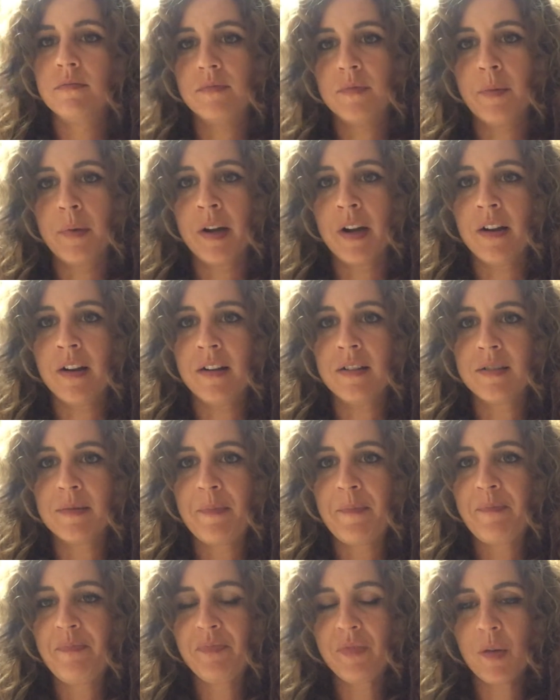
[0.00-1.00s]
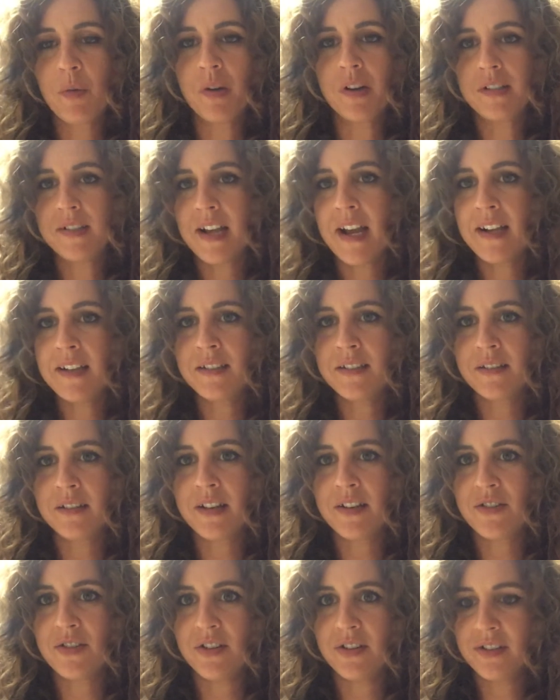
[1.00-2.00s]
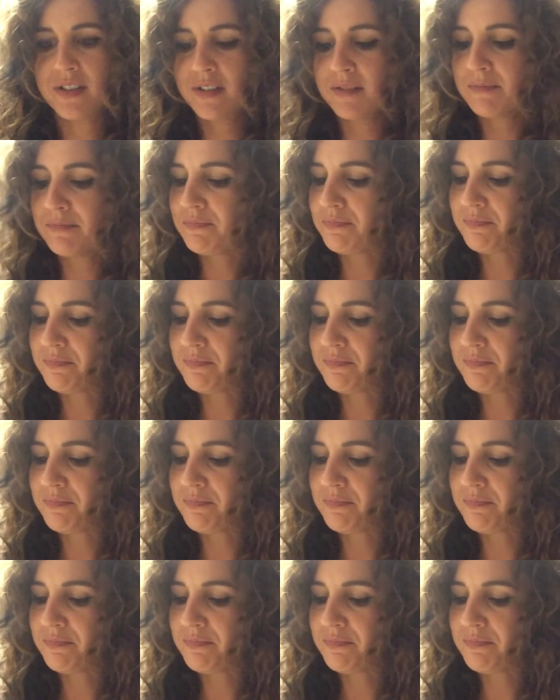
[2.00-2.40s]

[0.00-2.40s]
Oh my goodness. Well, it tastes delicious.